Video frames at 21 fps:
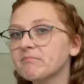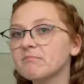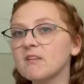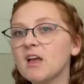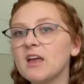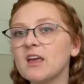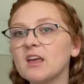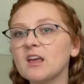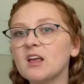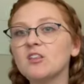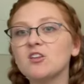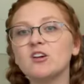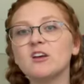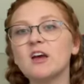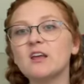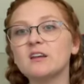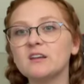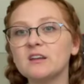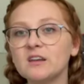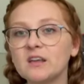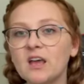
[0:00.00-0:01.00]
I ain't got to look
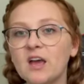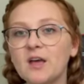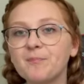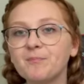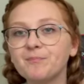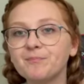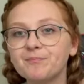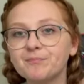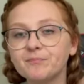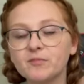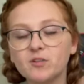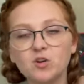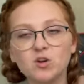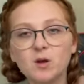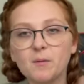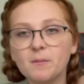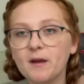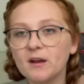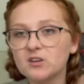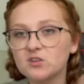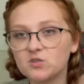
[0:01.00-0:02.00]
at it again. And you'll
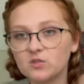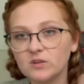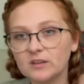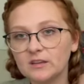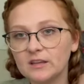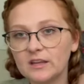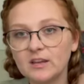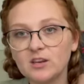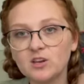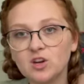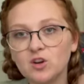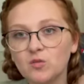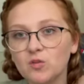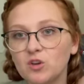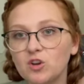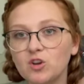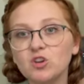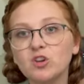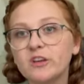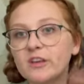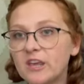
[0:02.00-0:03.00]
come back to it later when
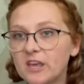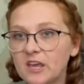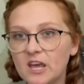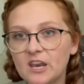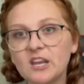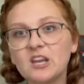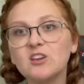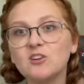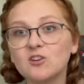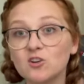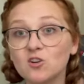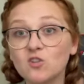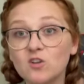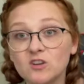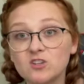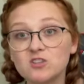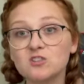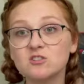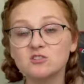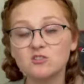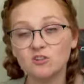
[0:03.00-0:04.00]
you're looking at it in your
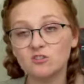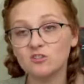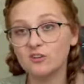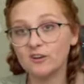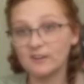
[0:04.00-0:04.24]
questions on your